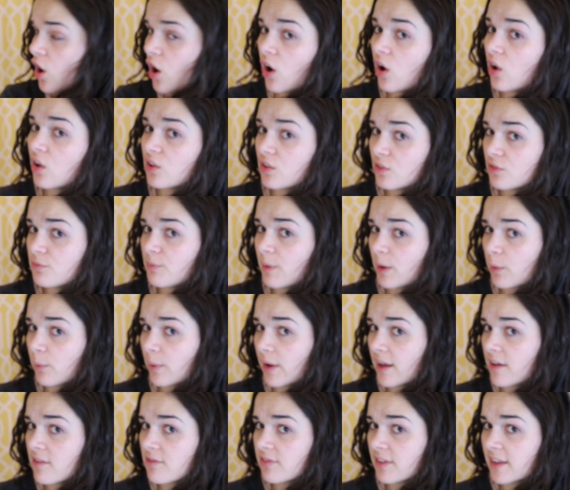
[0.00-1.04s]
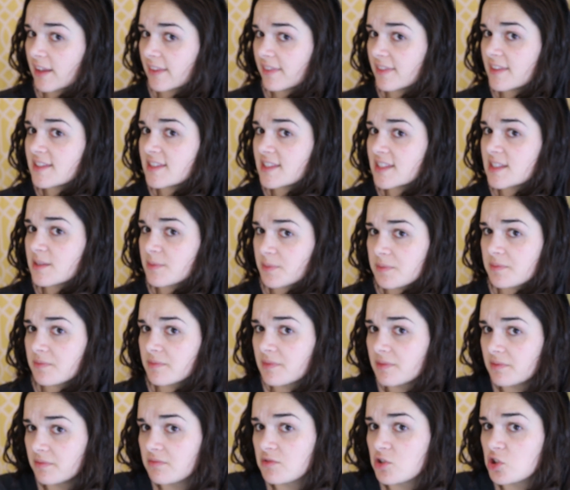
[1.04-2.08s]
all of my wave. Like, this is
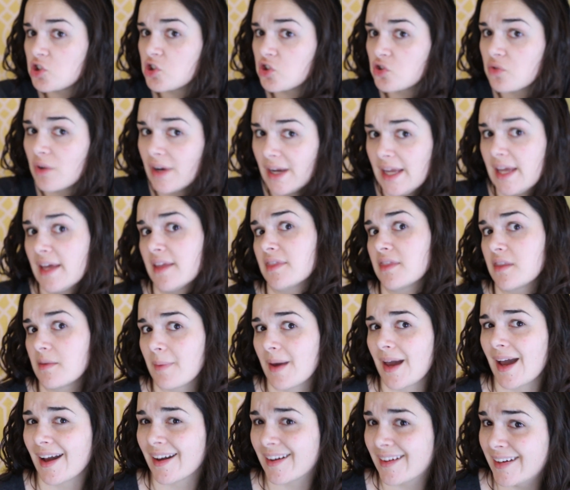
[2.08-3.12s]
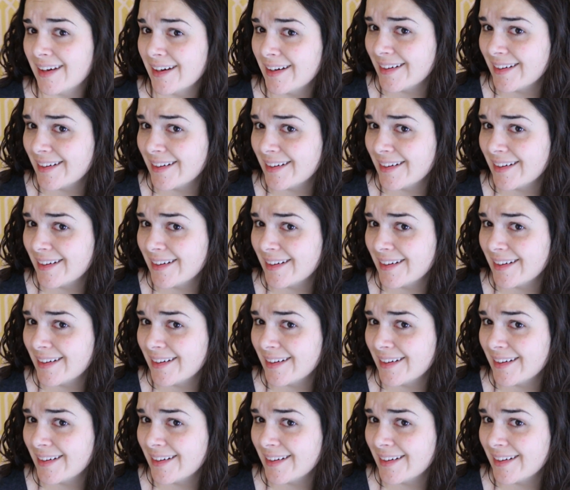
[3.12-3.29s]
straight at the back.